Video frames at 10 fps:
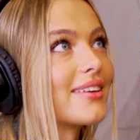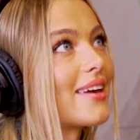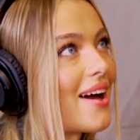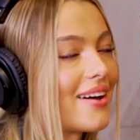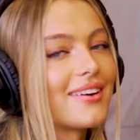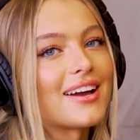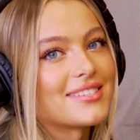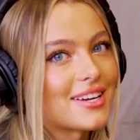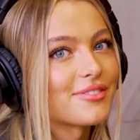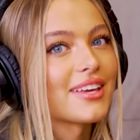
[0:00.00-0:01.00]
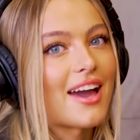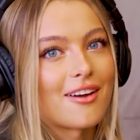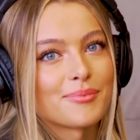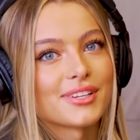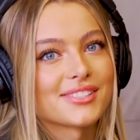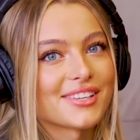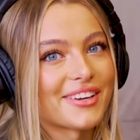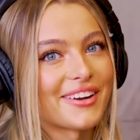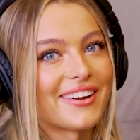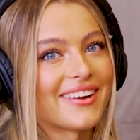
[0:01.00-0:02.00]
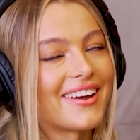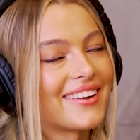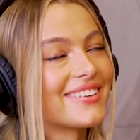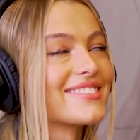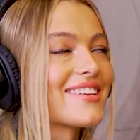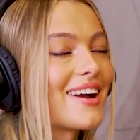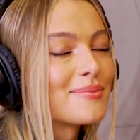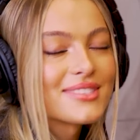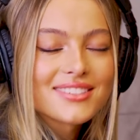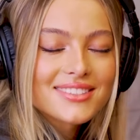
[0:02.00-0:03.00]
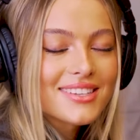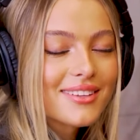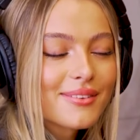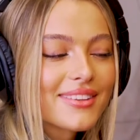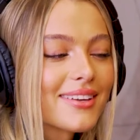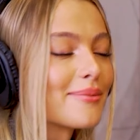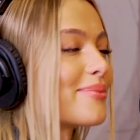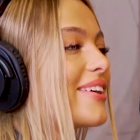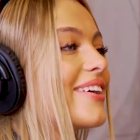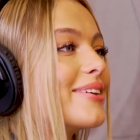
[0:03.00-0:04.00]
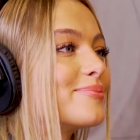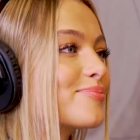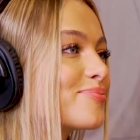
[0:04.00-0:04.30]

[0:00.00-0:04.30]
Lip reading: yeah, I definitely have been insecure, and I'm still dealing with it. But